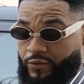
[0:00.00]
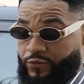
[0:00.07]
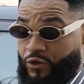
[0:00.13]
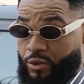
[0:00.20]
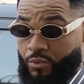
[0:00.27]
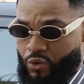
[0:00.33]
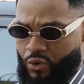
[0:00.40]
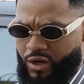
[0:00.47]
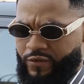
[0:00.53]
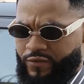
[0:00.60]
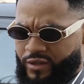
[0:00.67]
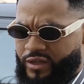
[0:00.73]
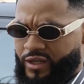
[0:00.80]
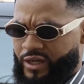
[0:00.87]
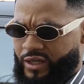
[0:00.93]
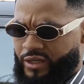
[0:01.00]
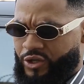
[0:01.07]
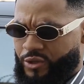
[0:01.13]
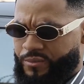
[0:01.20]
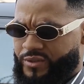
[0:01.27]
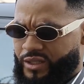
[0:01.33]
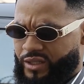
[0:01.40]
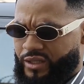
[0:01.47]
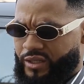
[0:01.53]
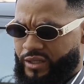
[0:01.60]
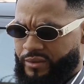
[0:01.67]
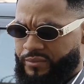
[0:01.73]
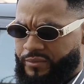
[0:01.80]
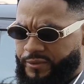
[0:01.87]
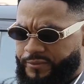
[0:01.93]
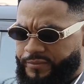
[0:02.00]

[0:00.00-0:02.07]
whoever that adopted him.